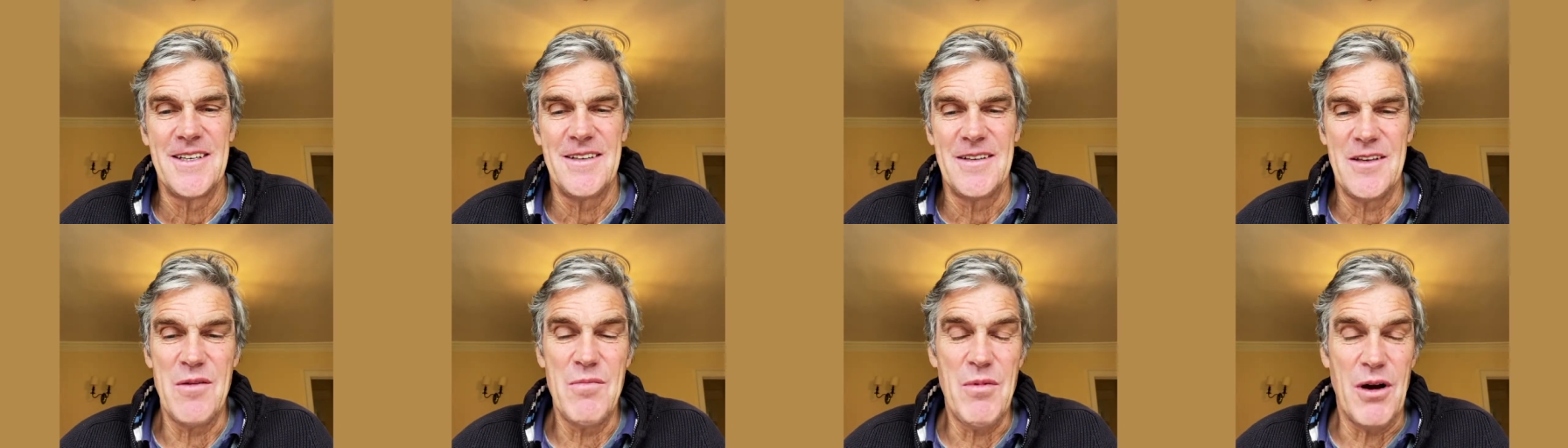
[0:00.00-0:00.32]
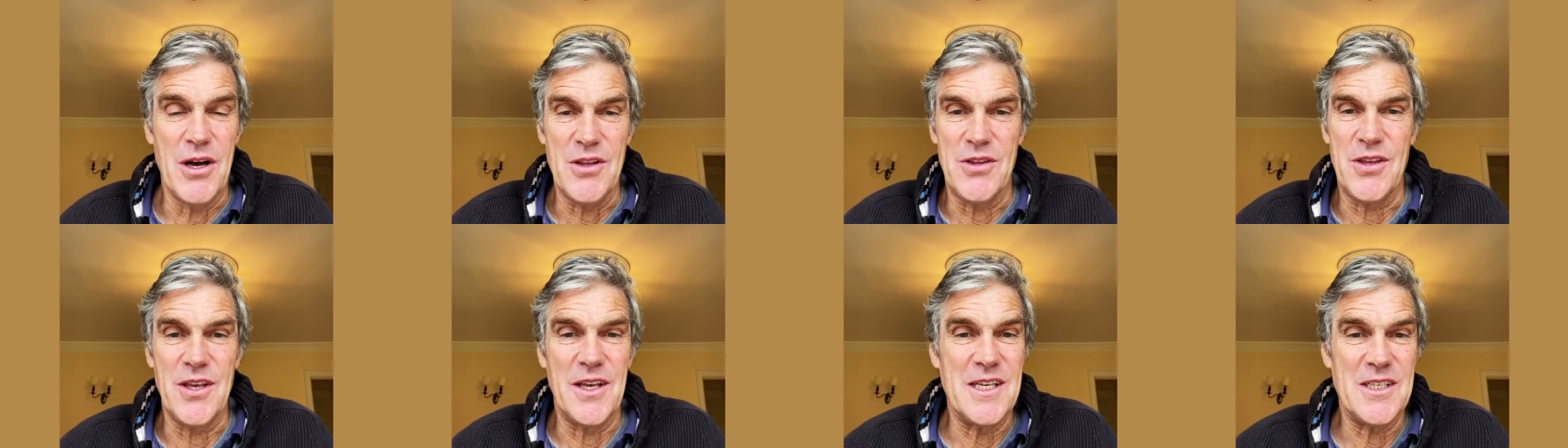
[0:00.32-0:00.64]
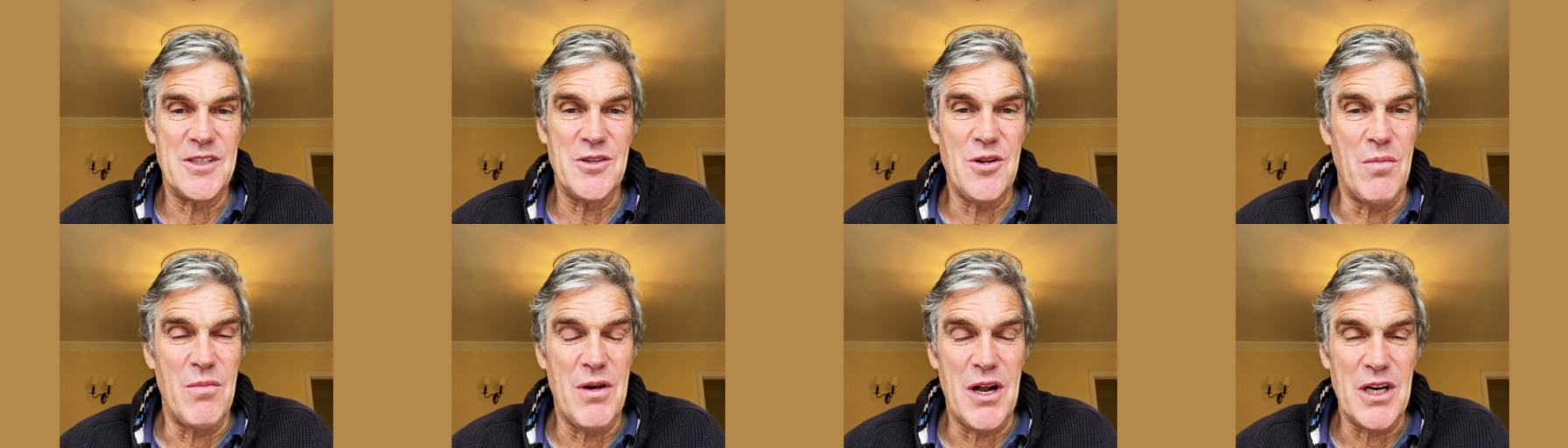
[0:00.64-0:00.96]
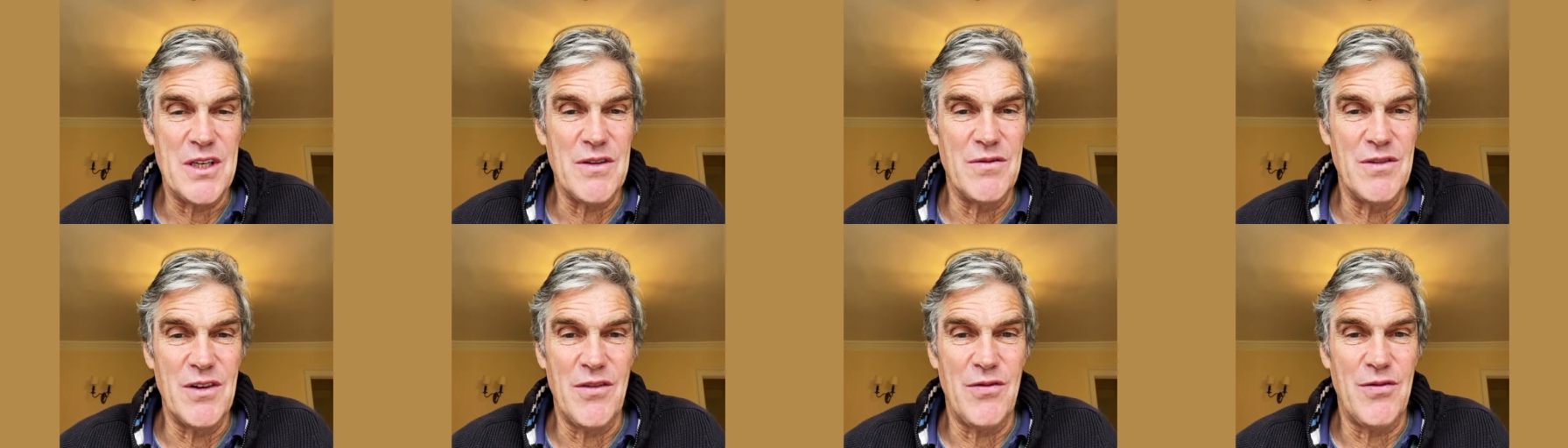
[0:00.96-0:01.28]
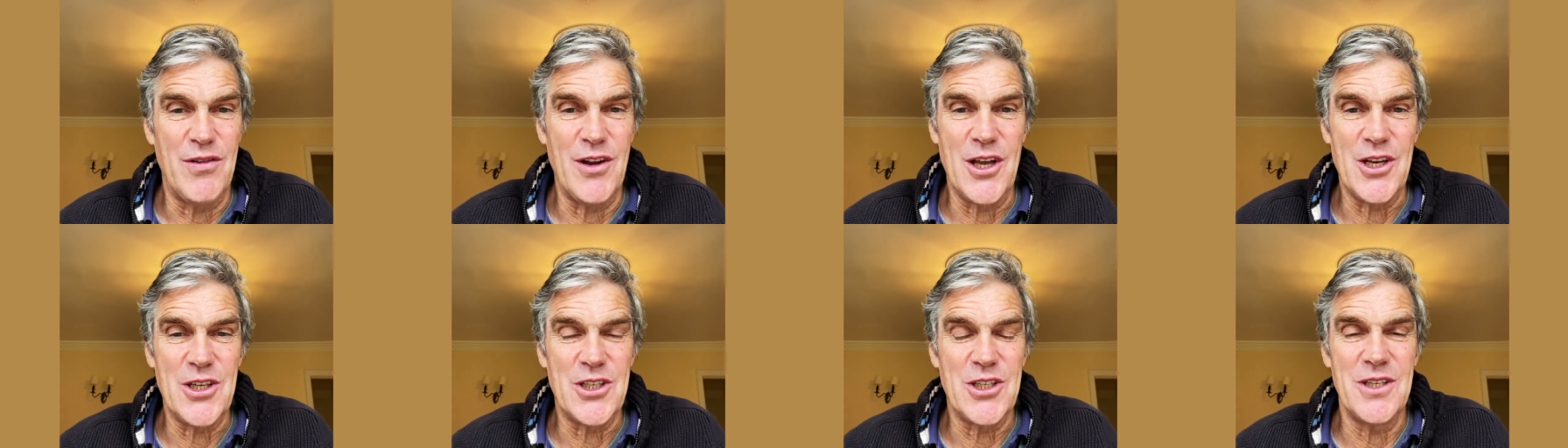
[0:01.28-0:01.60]
You might think it's not much of an
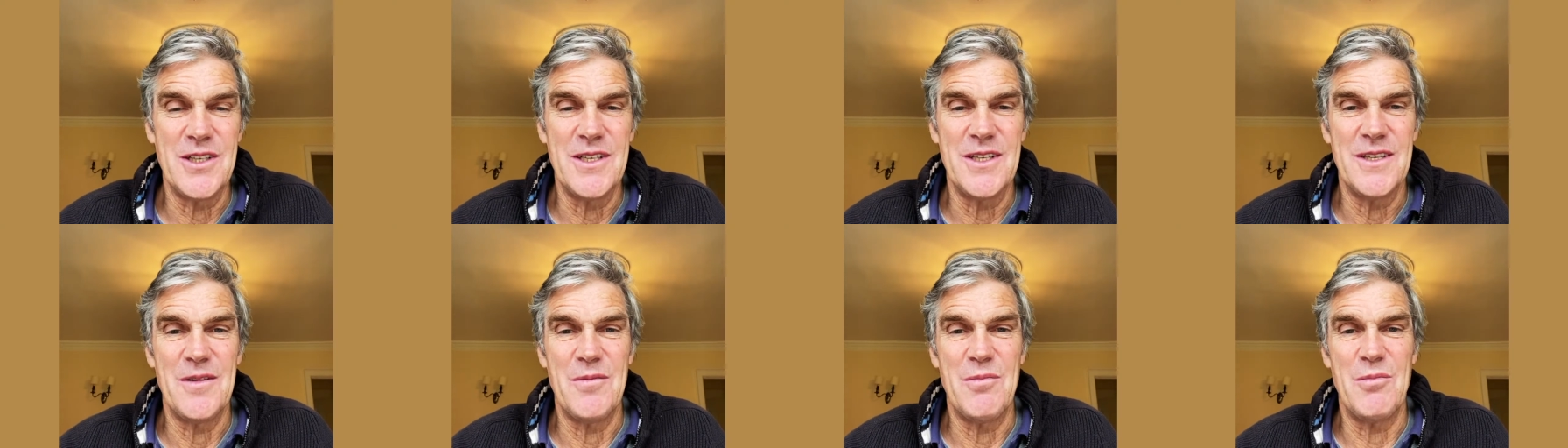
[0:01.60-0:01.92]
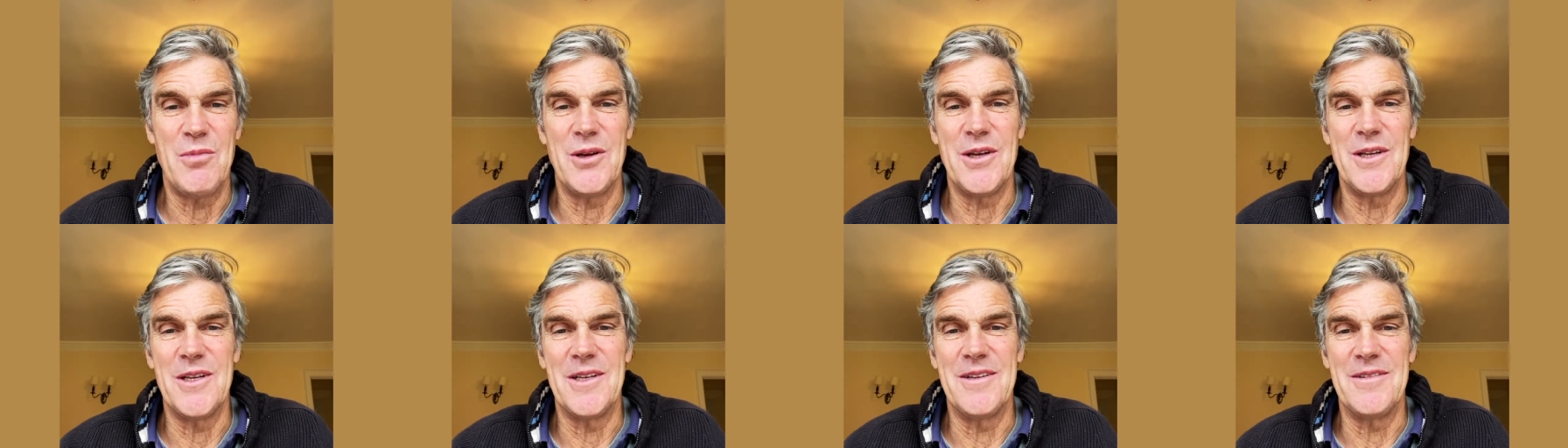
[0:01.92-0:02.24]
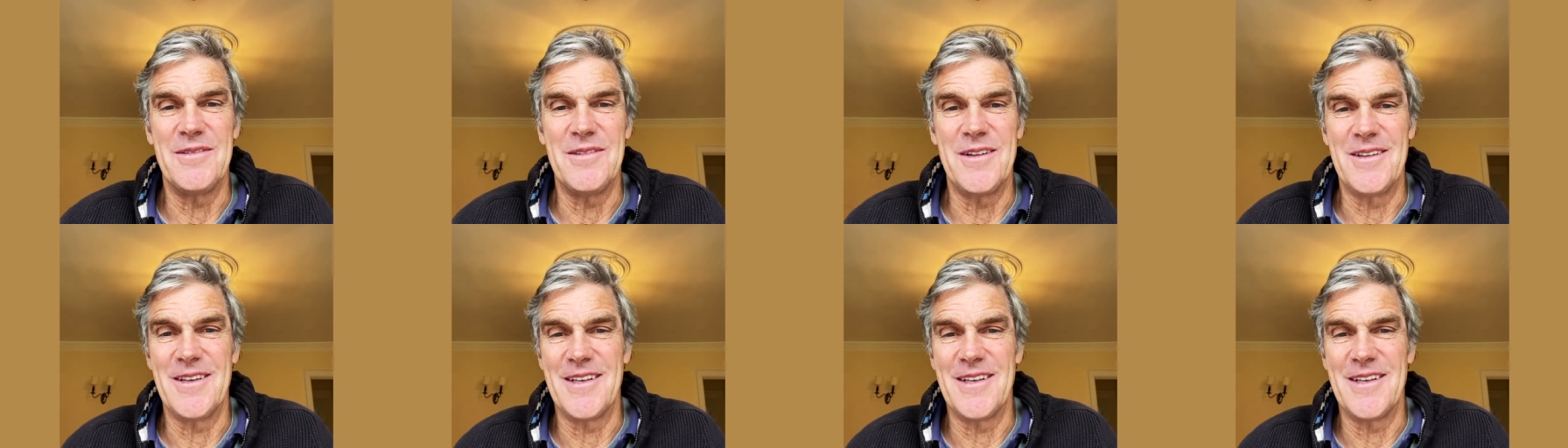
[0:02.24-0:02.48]
affliction, but